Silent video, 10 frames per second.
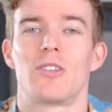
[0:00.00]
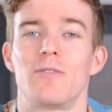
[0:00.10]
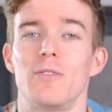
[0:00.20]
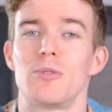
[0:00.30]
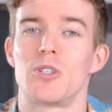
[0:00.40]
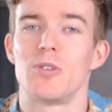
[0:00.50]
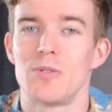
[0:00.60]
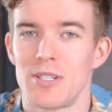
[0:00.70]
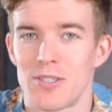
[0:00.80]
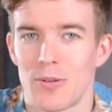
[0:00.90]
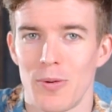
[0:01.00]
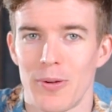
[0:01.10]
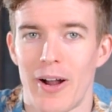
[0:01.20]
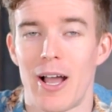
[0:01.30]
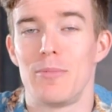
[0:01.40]
the Fuma 2 is the
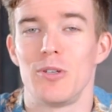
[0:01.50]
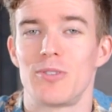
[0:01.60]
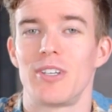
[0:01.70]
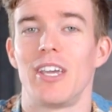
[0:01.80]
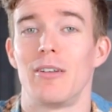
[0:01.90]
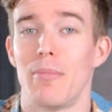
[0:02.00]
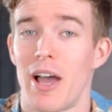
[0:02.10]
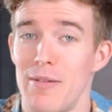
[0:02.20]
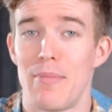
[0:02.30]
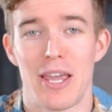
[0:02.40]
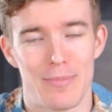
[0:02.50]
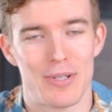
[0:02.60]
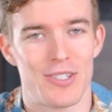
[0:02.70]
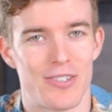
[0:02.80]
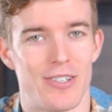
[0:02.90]
cooler I'm using in my main
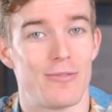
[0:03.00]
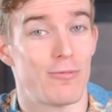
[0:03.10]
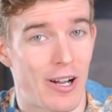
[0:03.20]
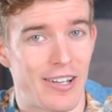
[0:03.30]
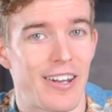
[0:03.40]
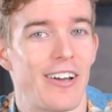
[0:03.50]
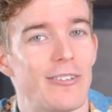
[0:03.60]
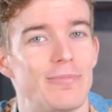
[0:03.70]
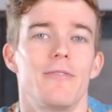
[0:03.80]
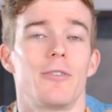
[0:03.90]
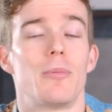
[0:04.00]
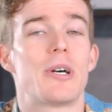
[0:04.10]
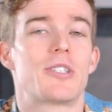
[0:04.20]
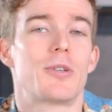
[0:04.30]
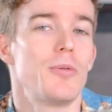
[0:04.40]
PC right now. For the
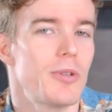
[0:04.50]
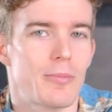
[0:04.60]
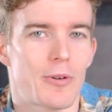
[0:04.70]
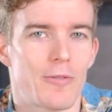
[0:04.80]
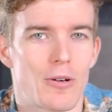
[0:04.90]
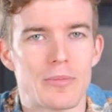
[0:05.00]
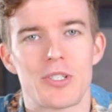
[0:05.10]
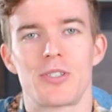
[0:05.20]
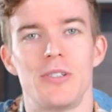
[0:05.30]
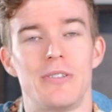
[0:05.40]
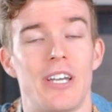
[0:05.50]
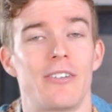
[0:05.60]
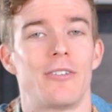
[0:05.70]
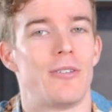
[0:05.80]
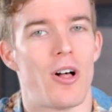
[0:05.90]
best cooling performance to
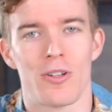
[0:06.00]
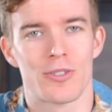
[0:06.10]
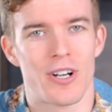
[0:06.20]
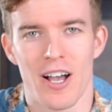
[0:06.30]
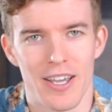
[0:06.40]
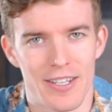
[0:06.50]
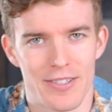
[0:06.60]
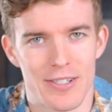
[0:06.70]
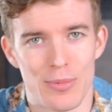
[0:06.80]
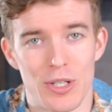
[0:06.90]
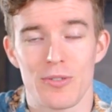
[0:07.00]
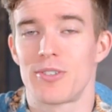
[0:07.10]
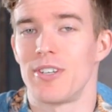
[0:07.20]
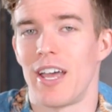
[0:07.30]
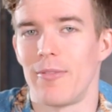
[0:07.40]
handle ultra high-end
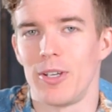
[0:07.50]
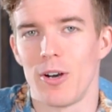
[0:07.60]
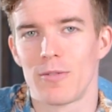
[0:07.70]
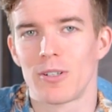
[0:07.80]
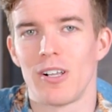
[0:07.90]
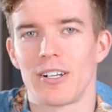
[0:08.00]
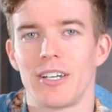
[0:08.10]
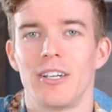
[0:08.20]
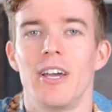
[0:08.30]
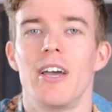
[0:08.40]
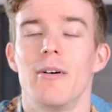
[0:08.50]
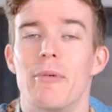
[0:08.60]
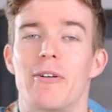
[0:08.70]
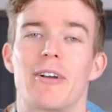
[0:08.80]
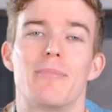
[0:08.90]
CPUs and heavy overclocking,
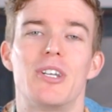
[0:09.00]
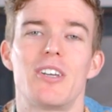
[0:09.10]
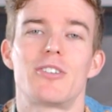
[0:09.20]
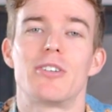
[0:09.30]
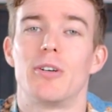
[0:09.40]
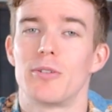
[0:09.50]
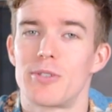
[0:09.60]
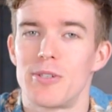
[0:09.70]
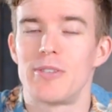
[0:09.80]
my recommendation goes to